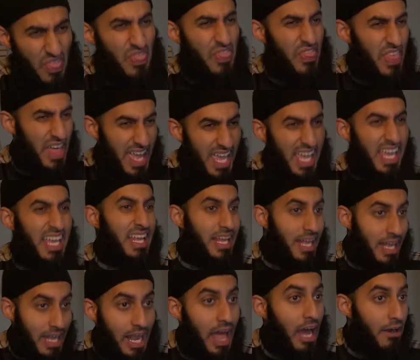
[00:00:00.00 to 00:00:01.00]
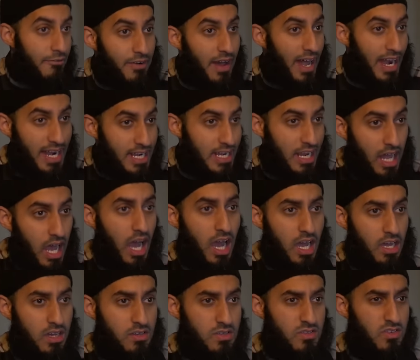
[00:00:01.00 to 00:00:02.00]
They love
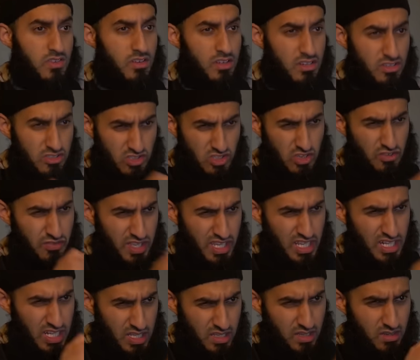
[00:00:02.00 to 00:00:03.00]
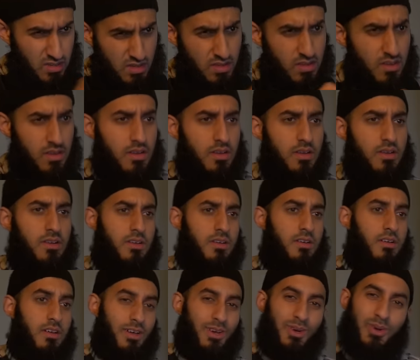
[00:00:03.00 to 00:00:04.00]
Allah severely.
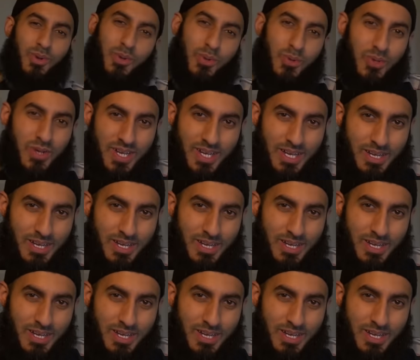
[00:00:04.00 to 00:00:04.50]
Who?